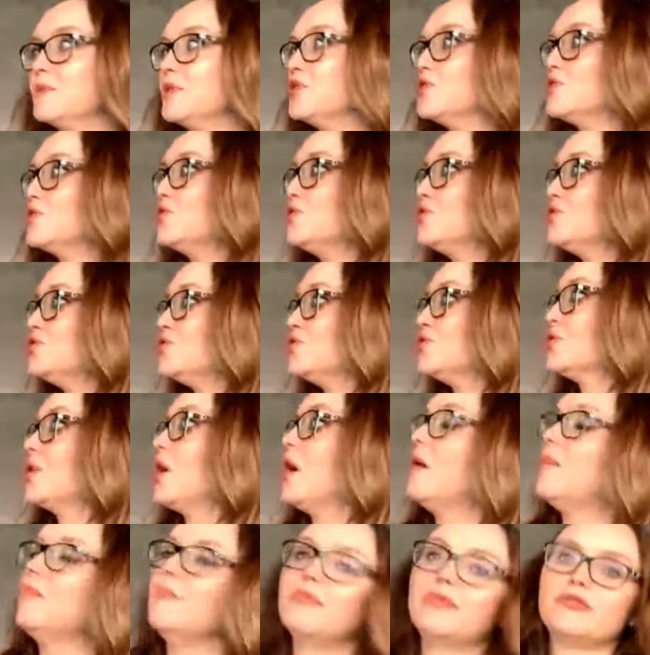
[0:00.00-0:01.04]
as soon as you
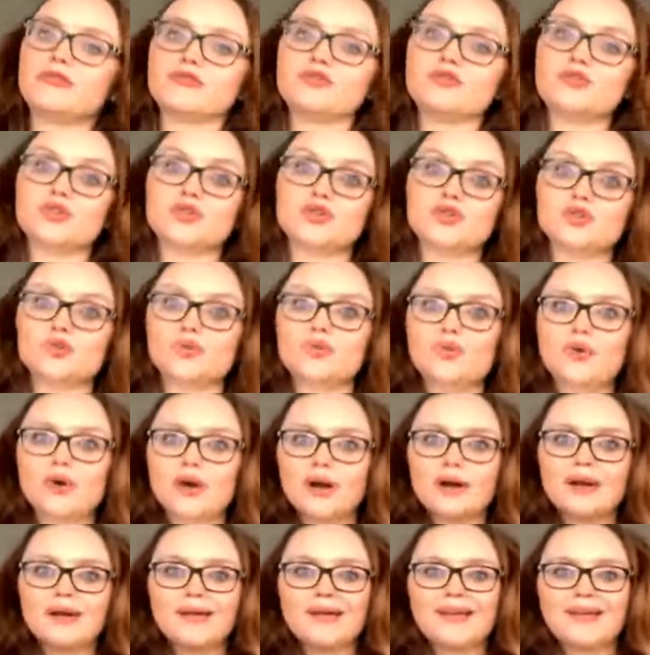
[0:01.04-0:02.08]
come through the
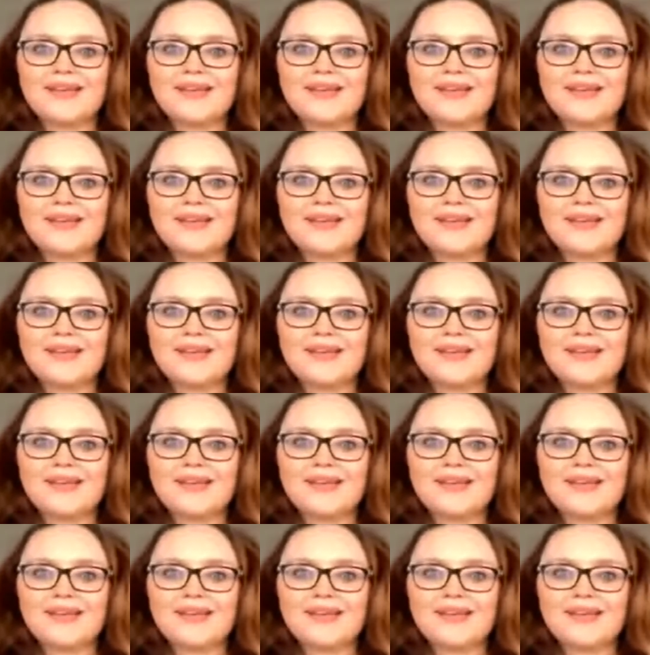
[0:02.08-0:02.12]
door,